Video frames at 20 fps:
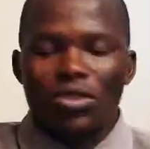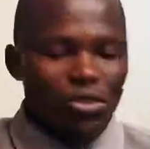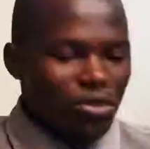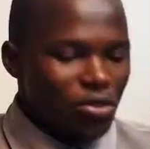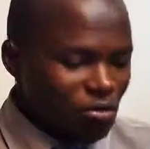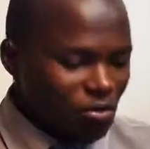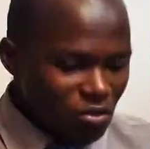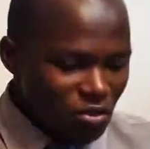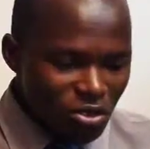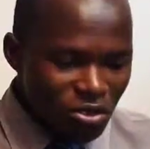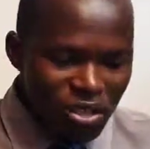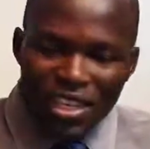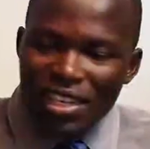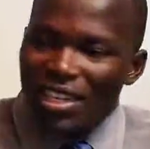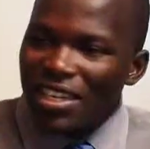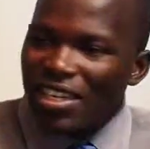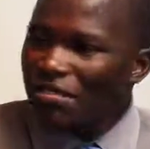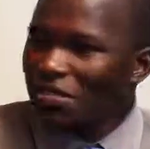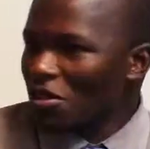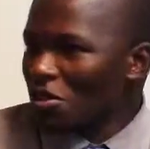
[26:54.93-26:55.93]
So you
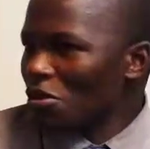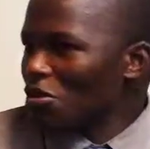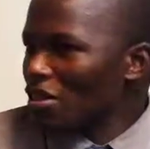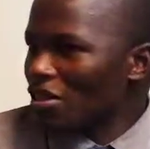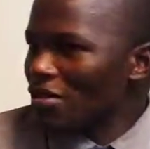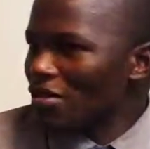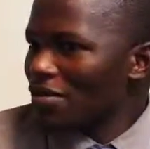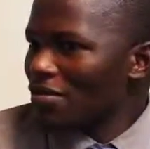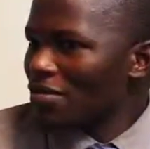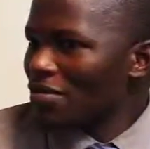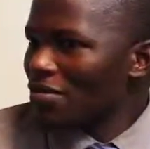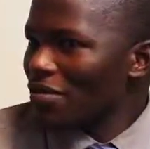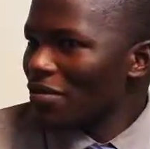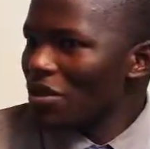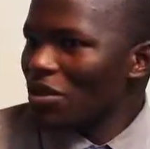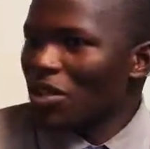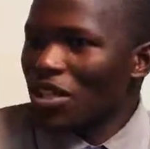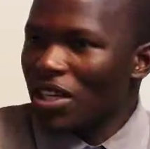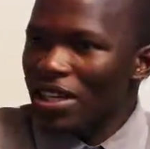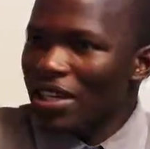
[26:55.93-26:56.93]
can live healthy,
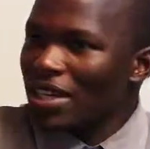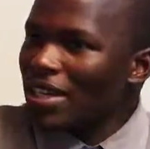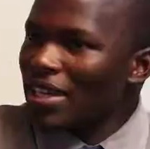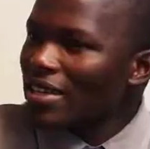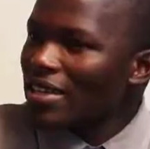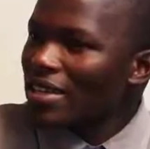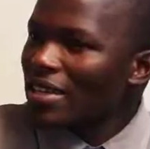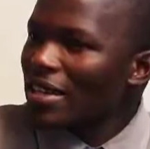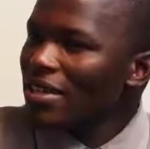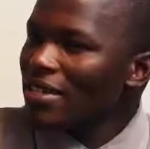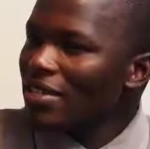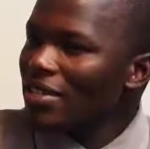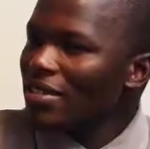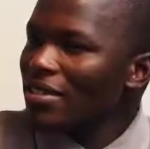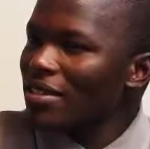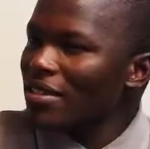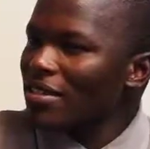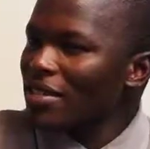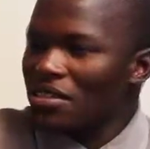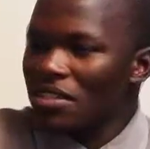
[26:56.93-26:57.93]
you can exercise,
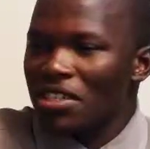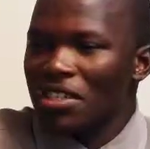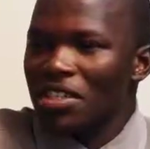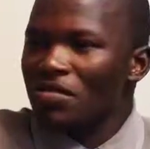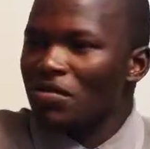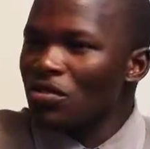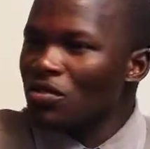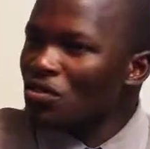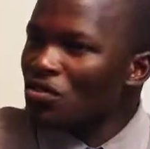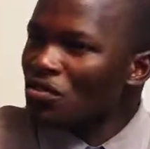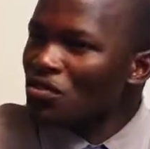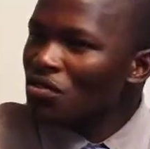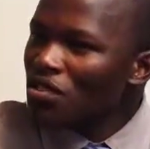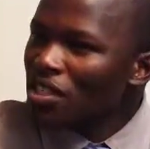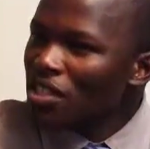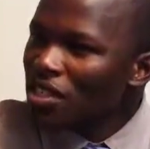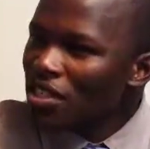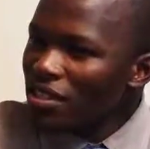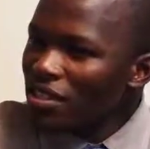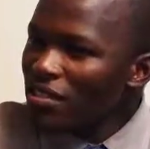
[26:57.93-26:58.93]
you can have good
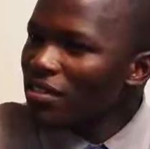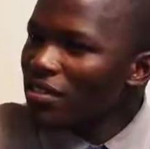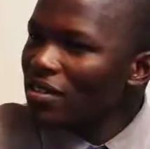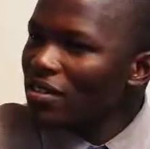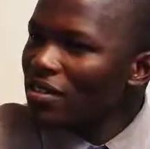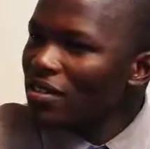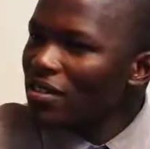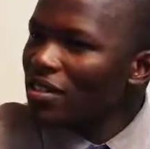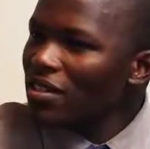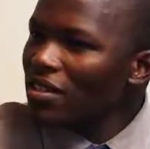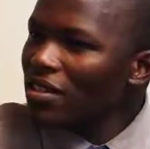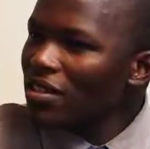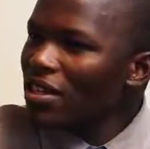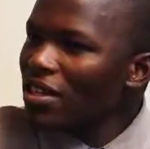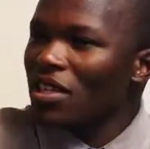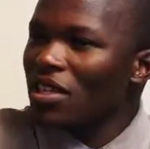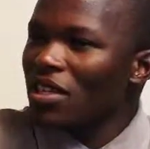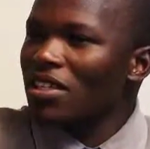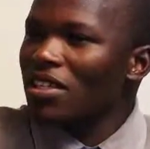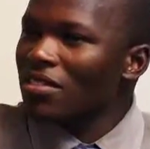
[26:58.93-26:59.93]
nutrition, you
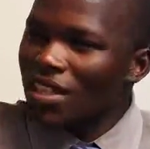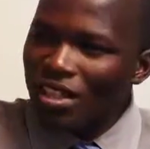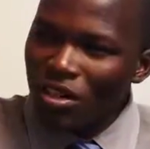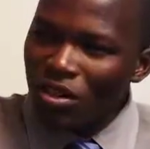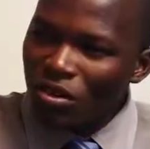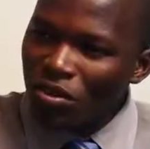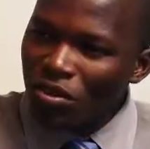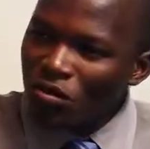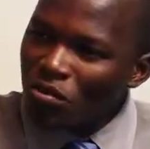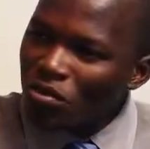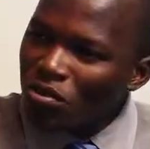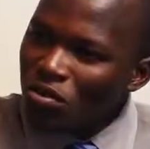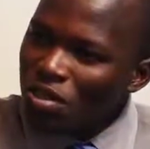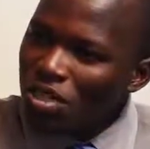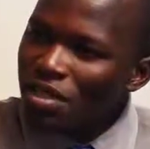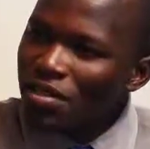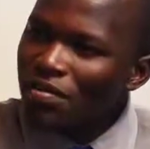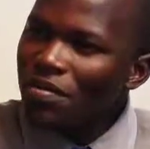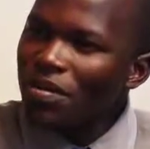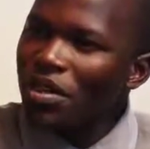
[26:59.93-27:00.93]
can take a lot of
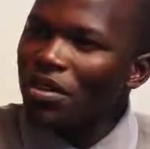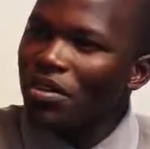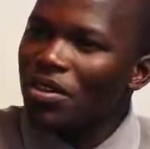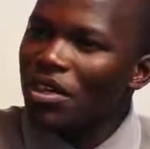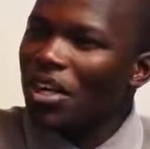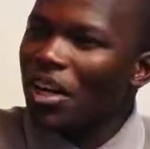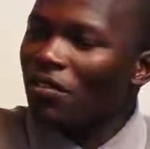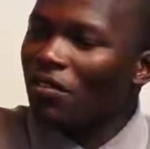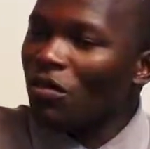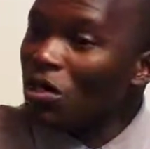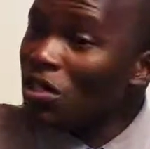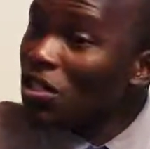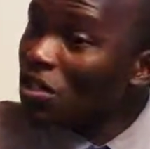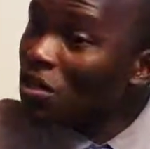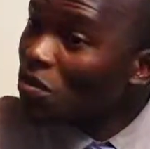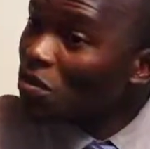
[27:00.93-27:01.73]
water, you can avoid